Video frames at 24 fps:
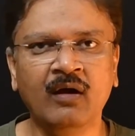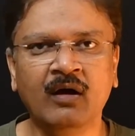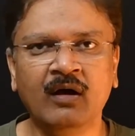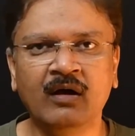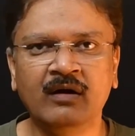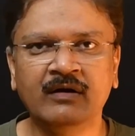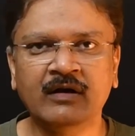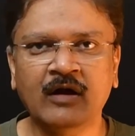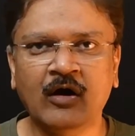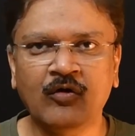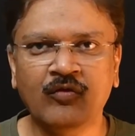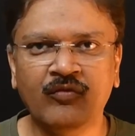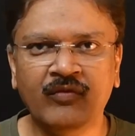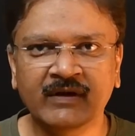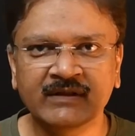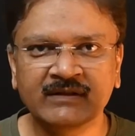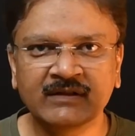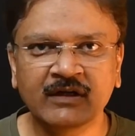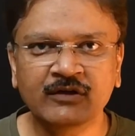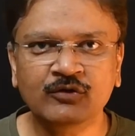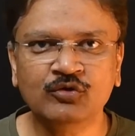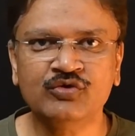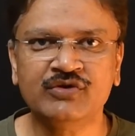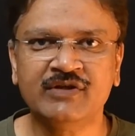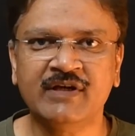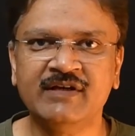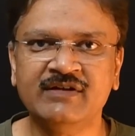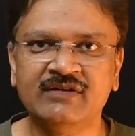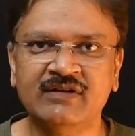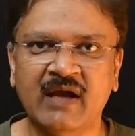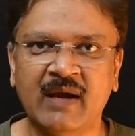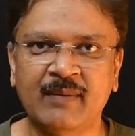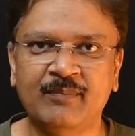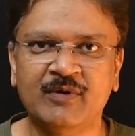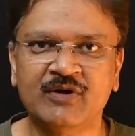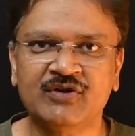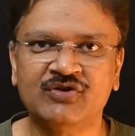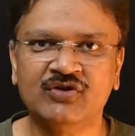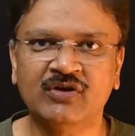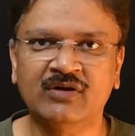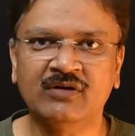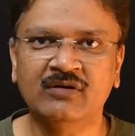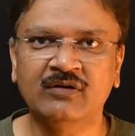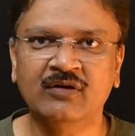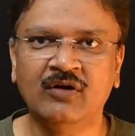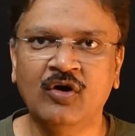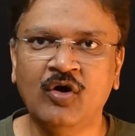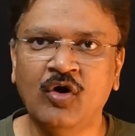Now whether to change the
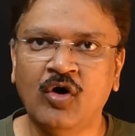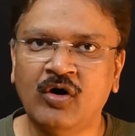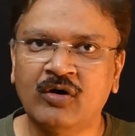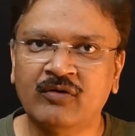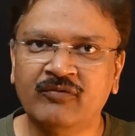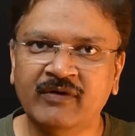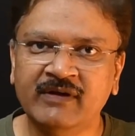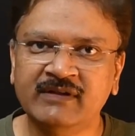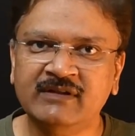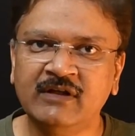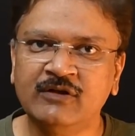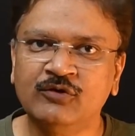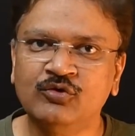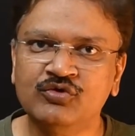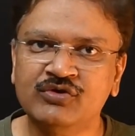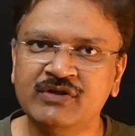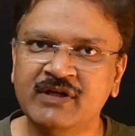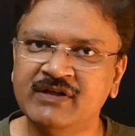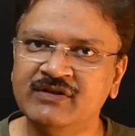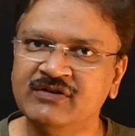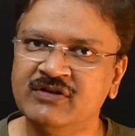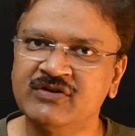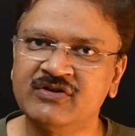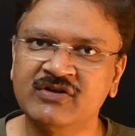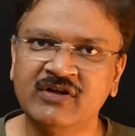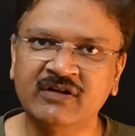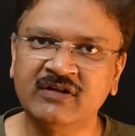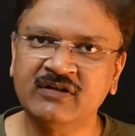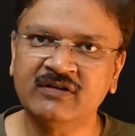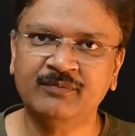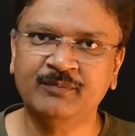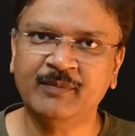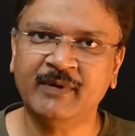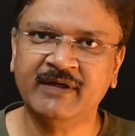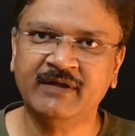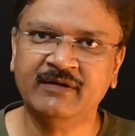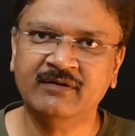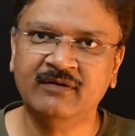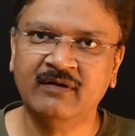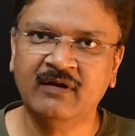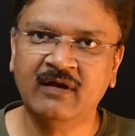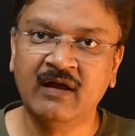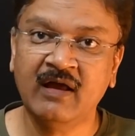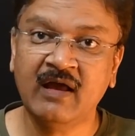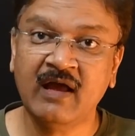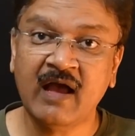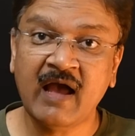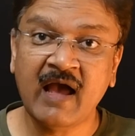aperture or whether to change the shutter speed
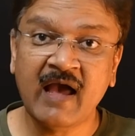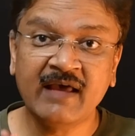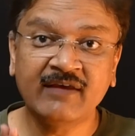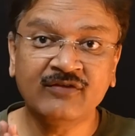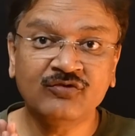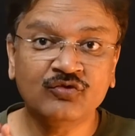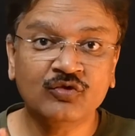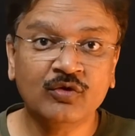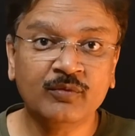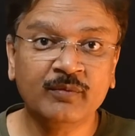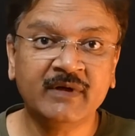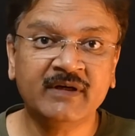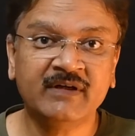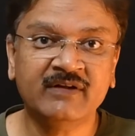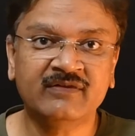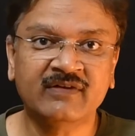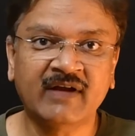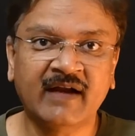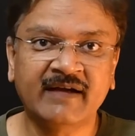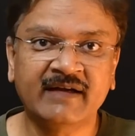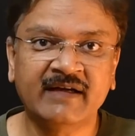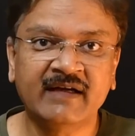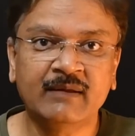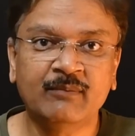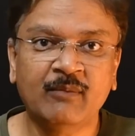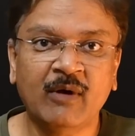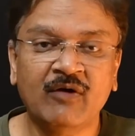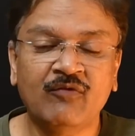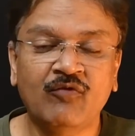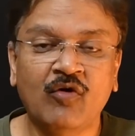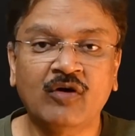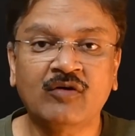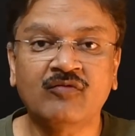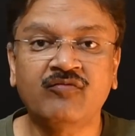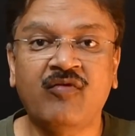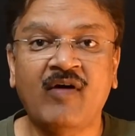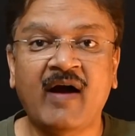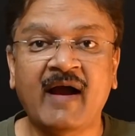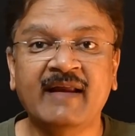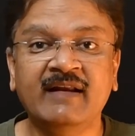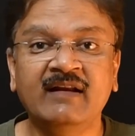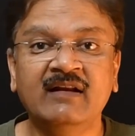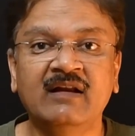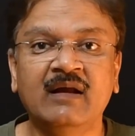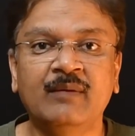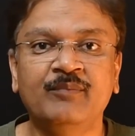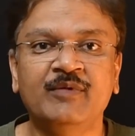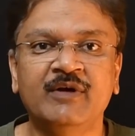has to be decided by what
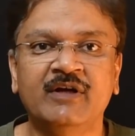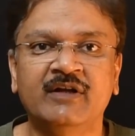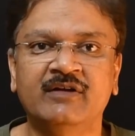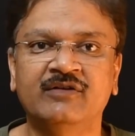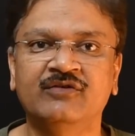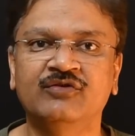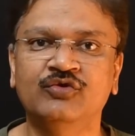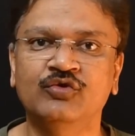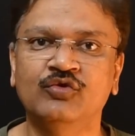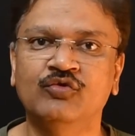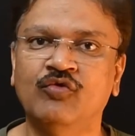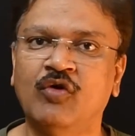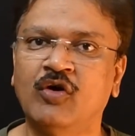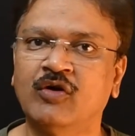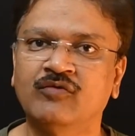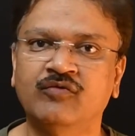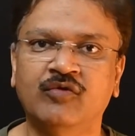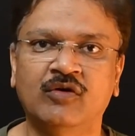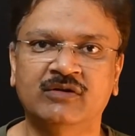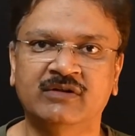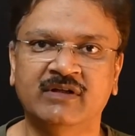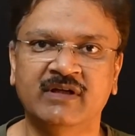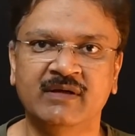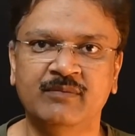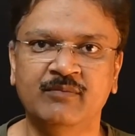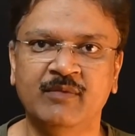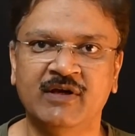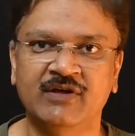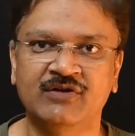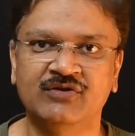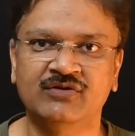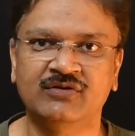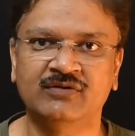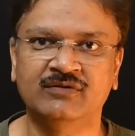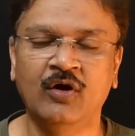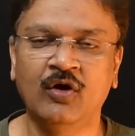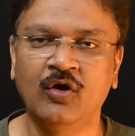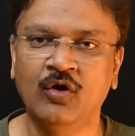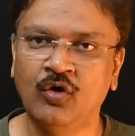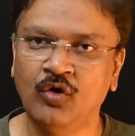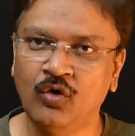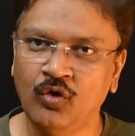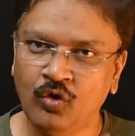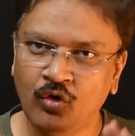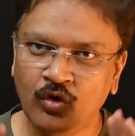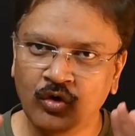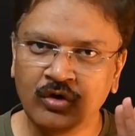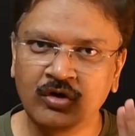final appearance you want for the image.
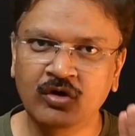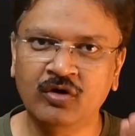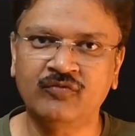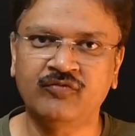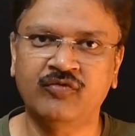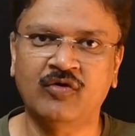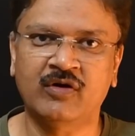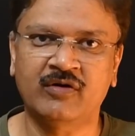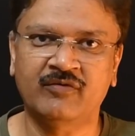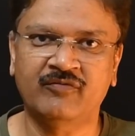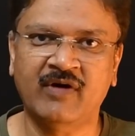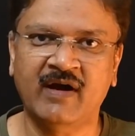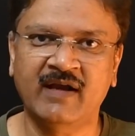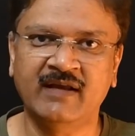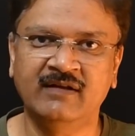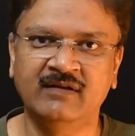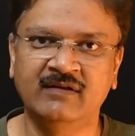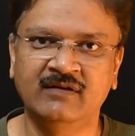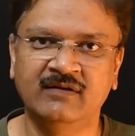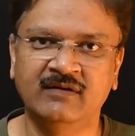Hold on for a while.